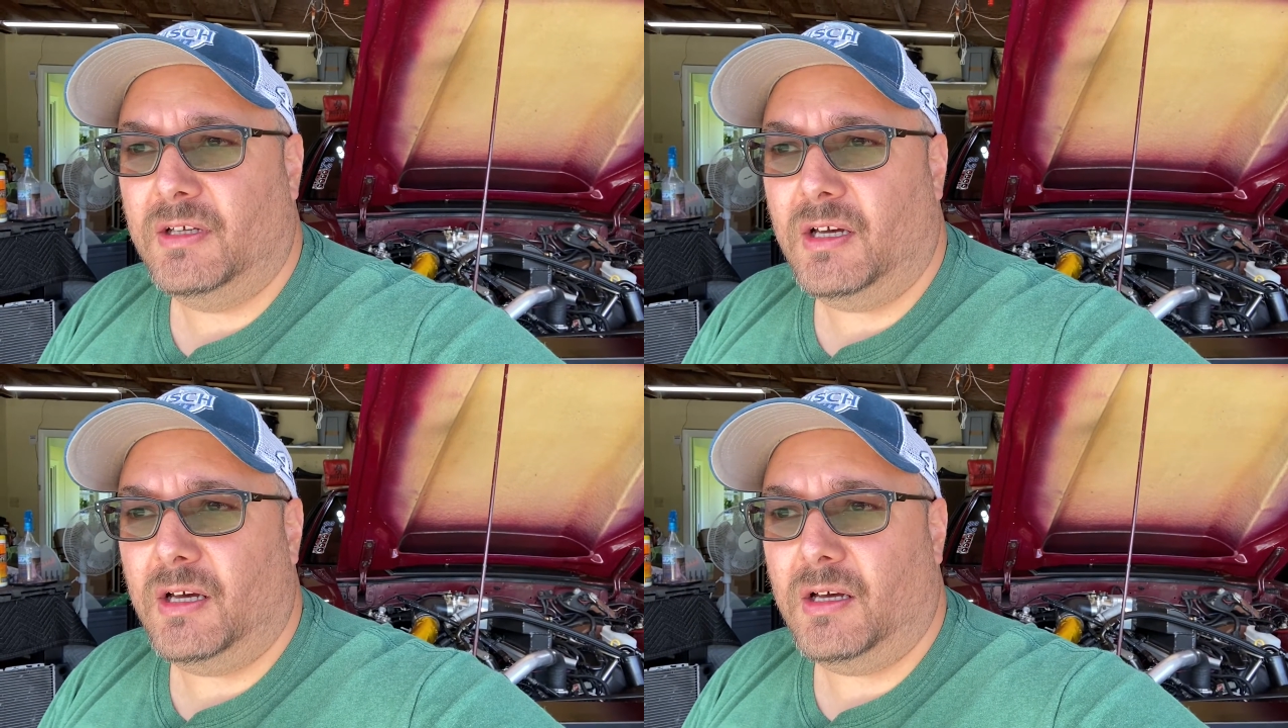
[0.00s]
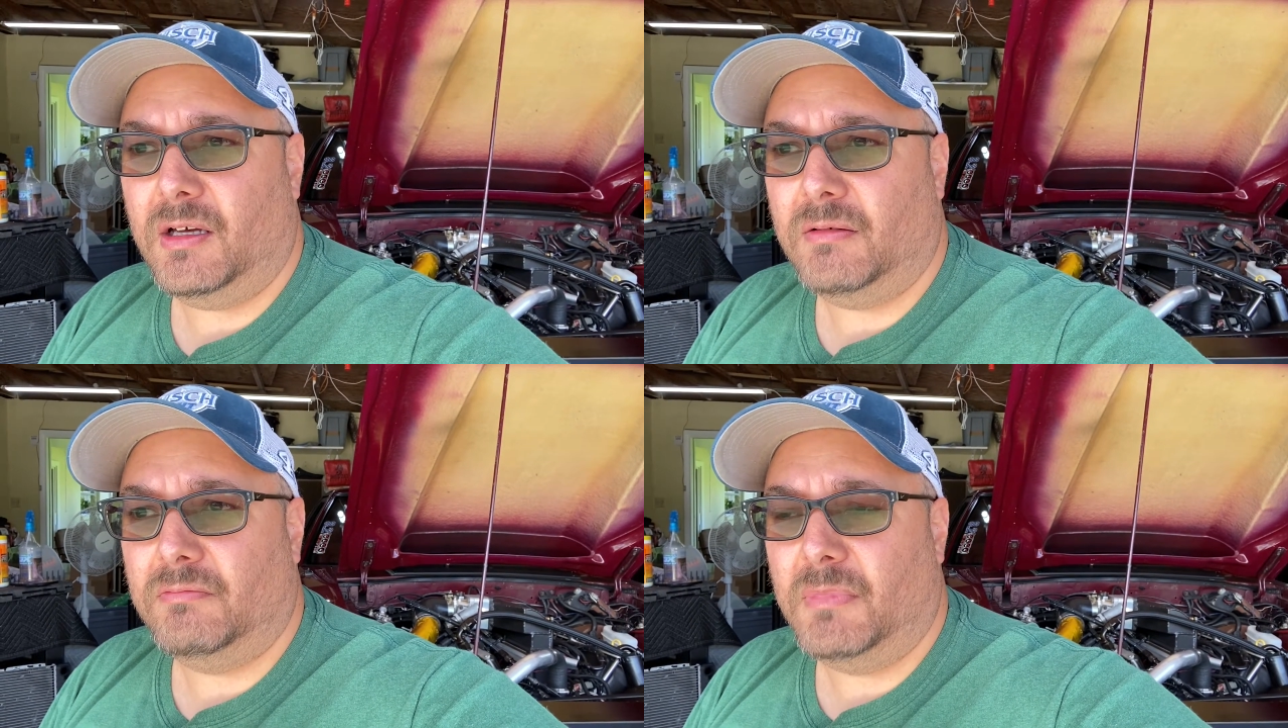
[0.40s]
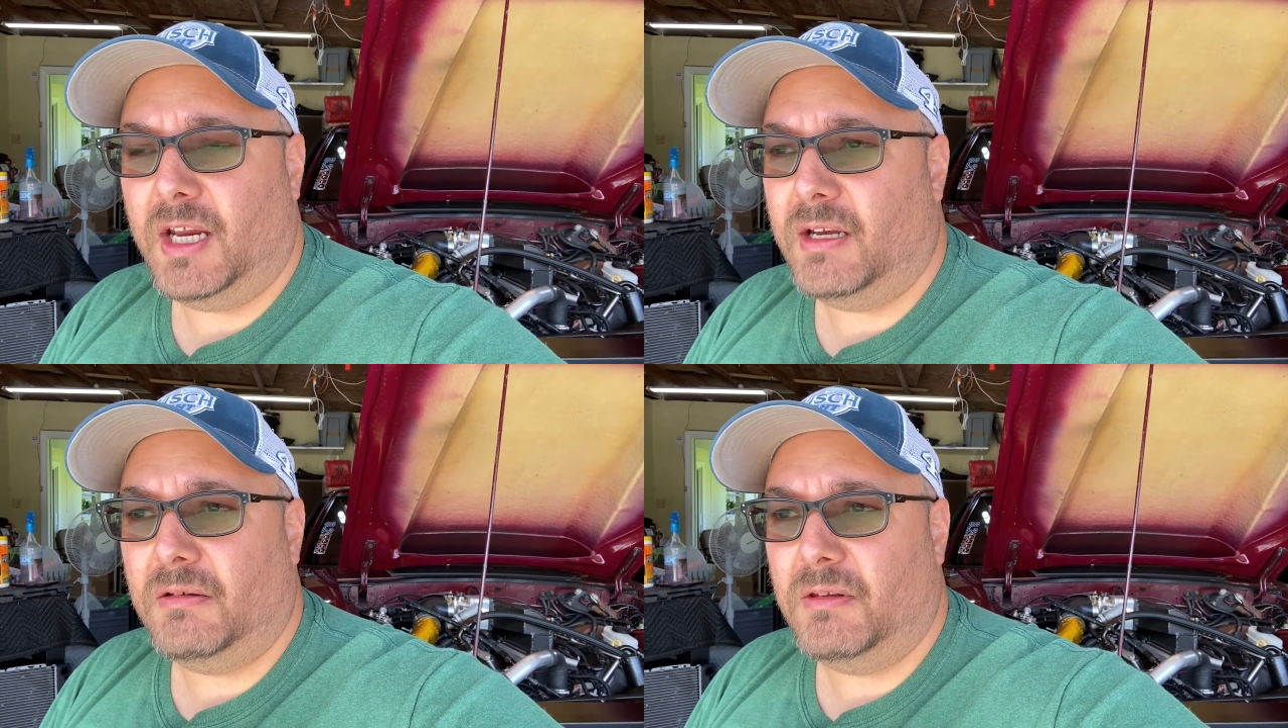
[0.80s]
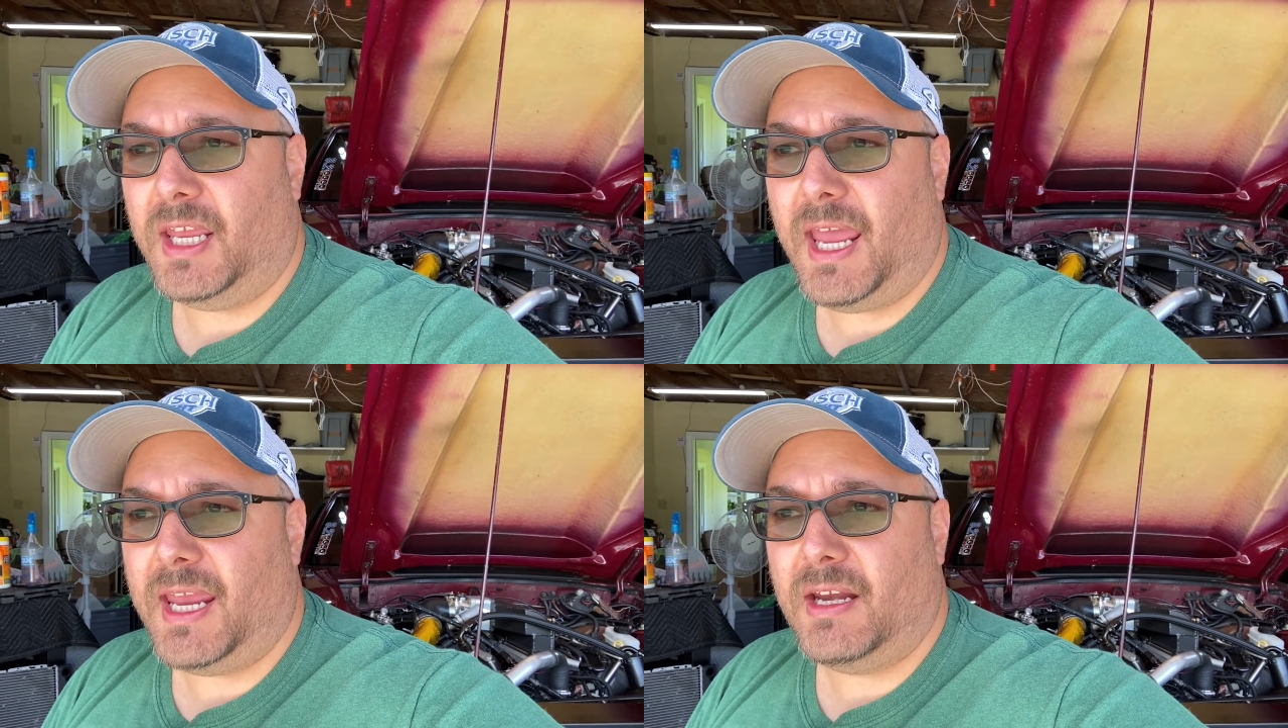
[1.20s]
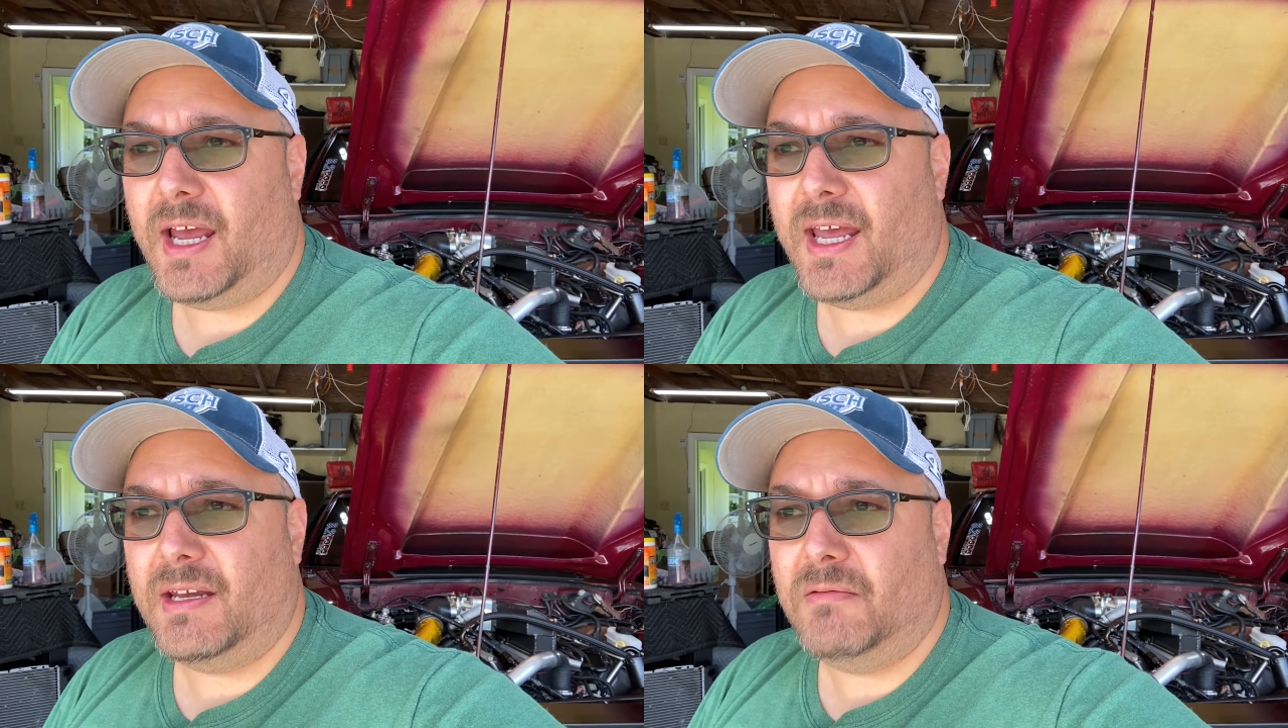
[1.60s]
and the gain I
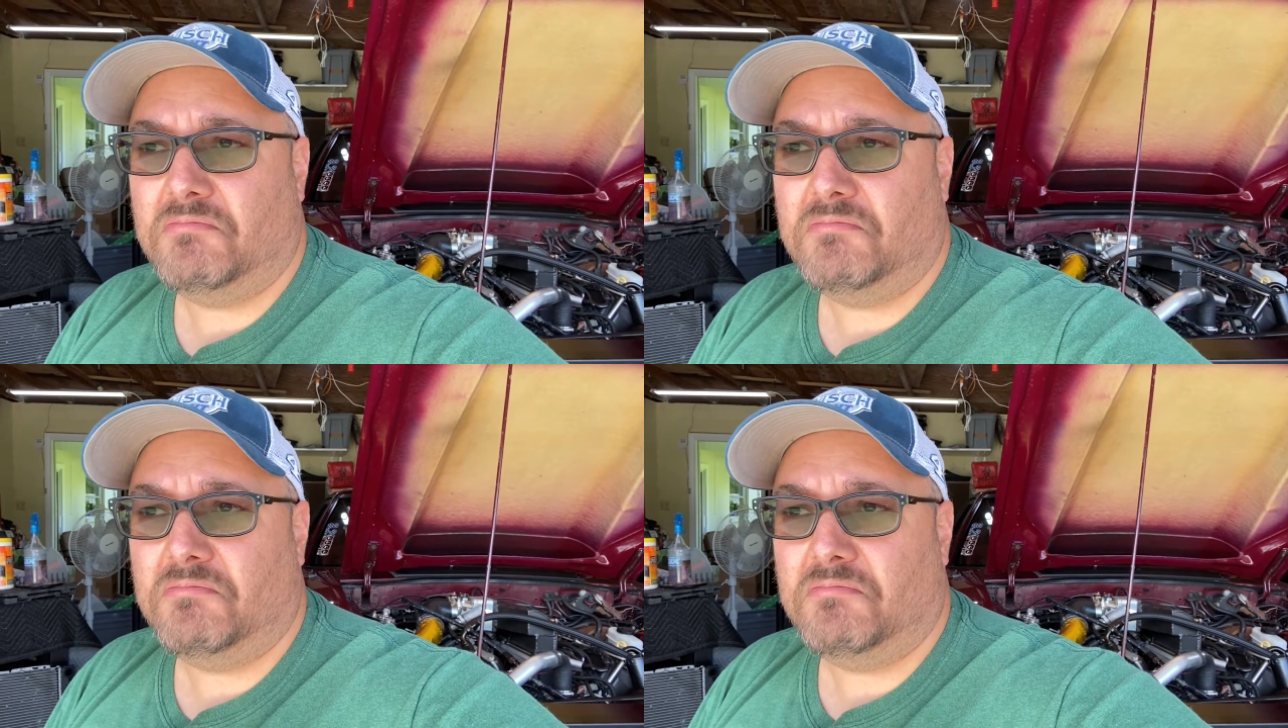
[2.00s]
had